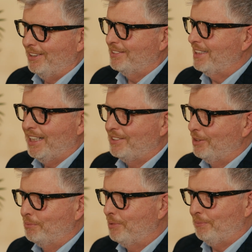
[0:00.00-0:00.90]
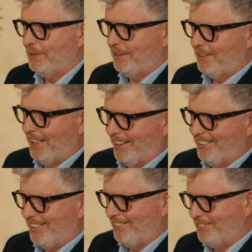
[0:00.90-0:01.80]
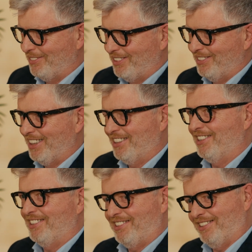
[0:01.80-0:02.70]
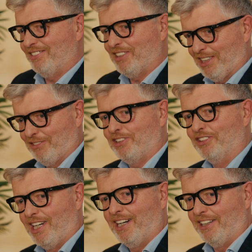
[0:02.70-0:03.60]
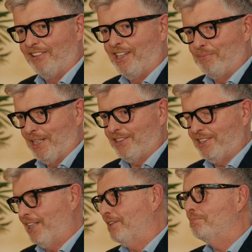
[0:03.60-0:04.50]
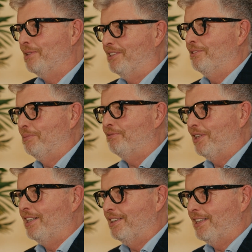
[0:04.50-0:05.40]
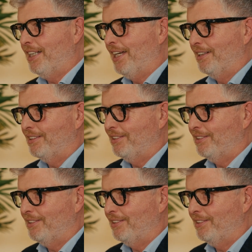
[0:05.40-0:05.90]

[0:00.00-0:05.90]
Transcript: It's the age-old property thing. It's just your IRR may sink, but you'll be fine in the end.